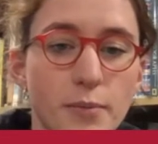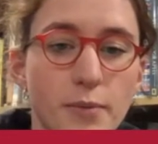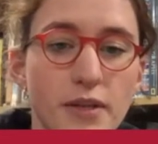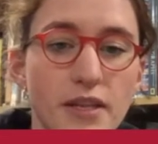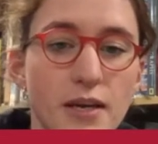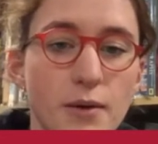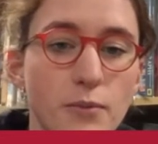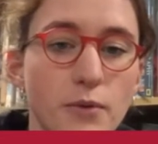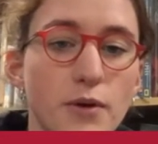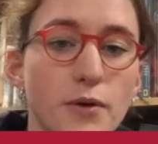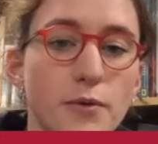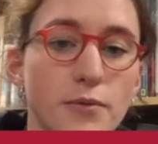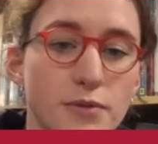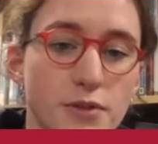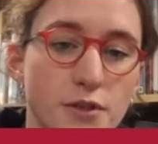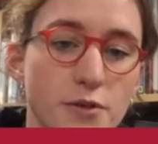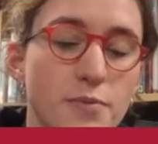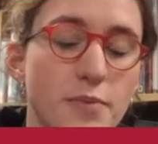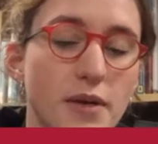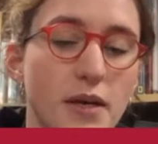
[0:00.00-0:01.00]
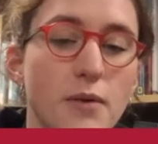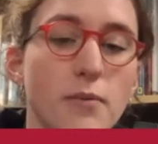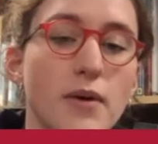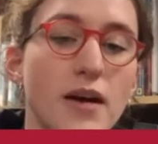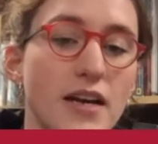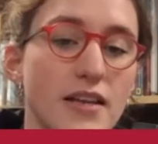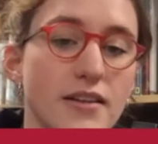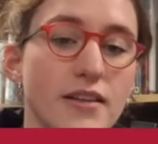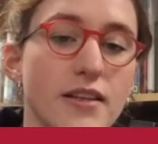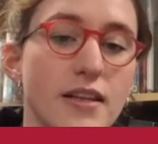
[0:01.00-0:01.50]
but there will just be
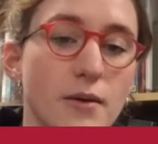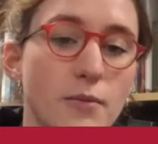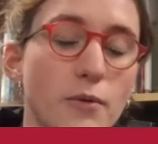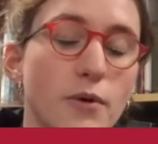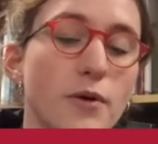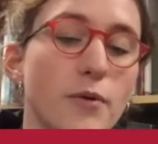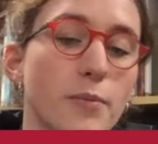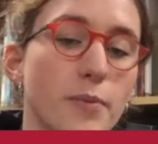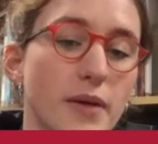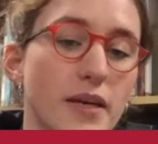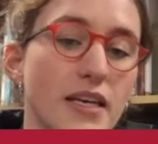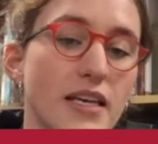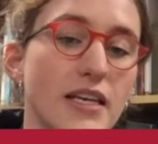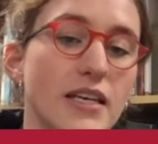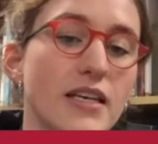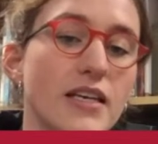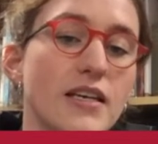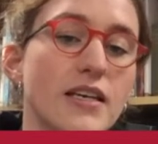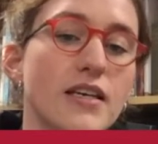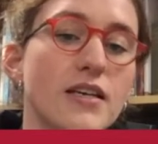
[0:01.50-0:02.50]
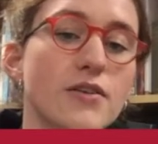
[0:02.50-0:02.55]
aware that there will be